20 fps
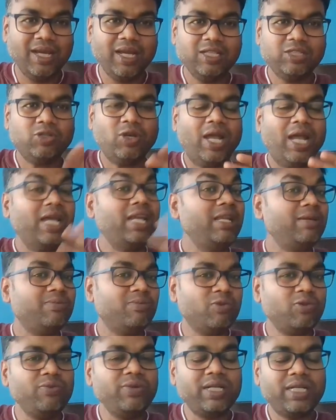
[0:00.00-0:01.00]
So any
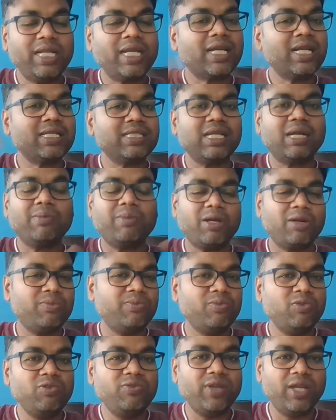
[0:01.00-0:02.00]
movie, take example of
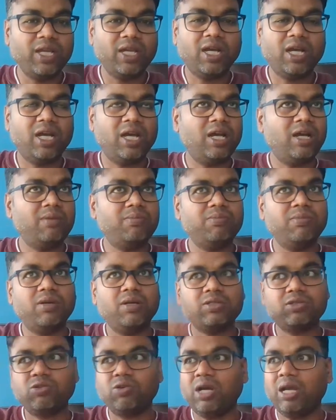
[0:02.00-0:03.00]
movie.
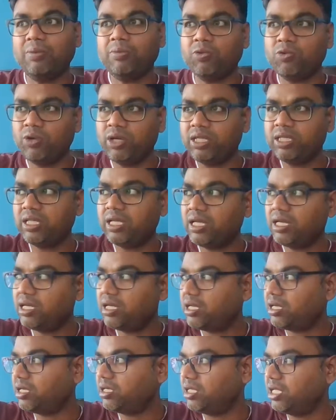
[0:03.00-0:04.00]
So I'm going
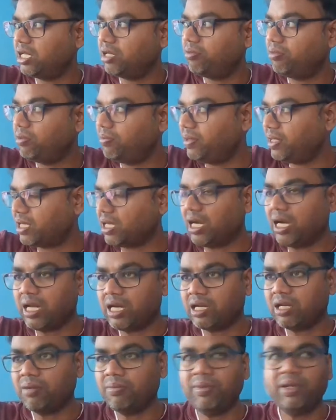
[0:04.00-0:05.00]
there, there will be a
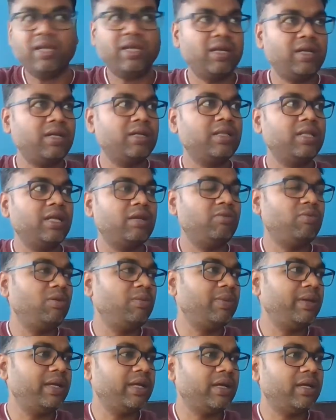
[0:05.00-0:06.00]
car coming, there will
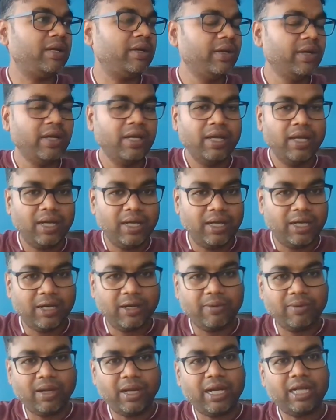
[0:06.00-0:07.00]
be a
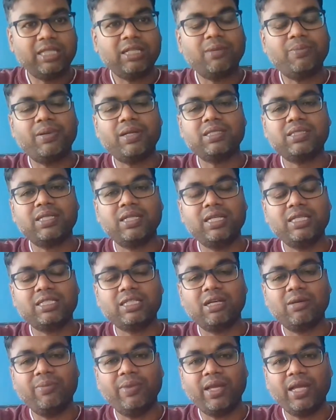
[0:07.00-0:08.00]
Another person is
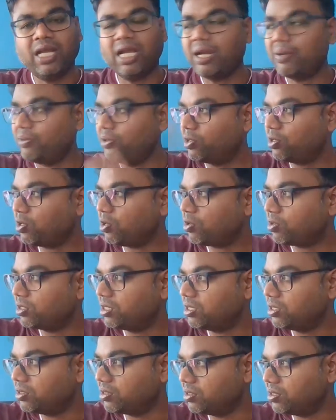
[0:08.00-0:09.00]
coming, I have to talk
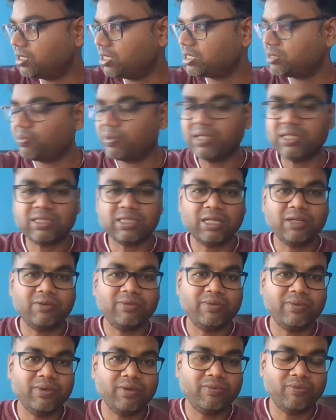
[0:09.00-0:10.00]
this
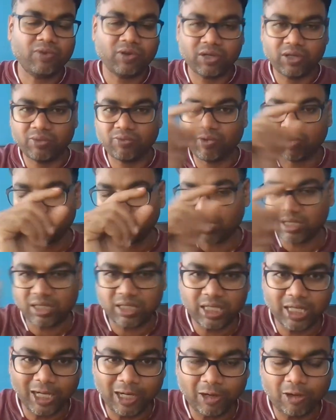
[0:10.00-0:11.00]
person, what are the
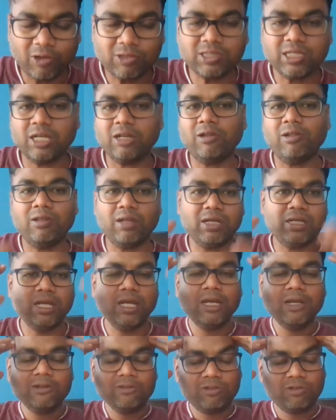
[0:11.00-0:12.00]
dialogues and all that.
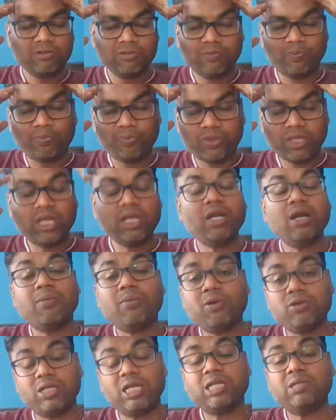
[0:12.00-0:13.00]
So think
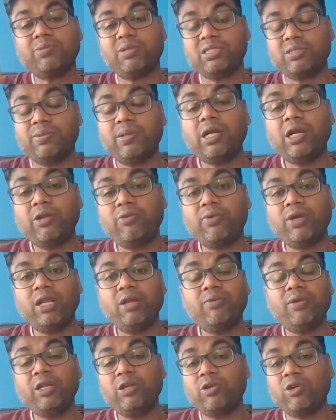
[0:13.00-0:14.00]
about that perspective.
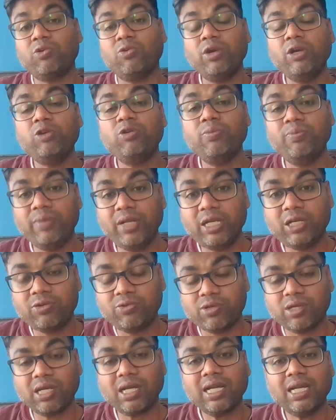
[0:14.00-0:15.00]
Whenever you're going to meet to
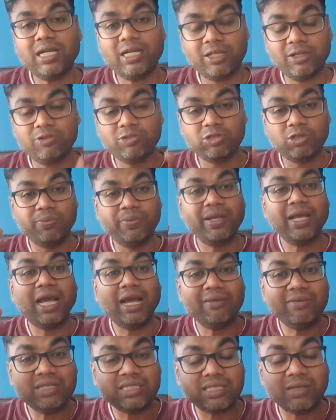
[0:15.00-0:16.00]
a client, you should be
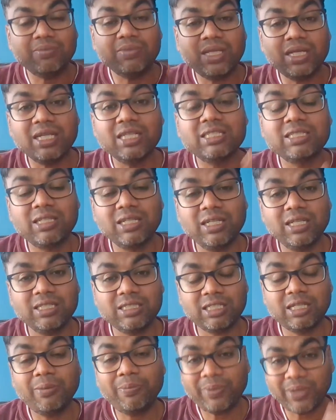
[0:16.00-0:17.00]
having something is
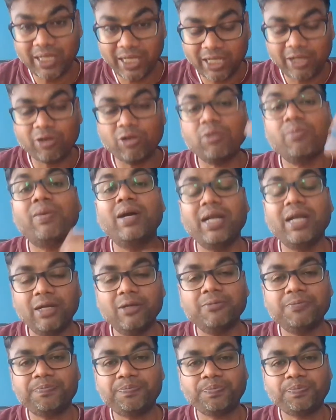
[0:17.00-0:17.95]
scripted in your mind.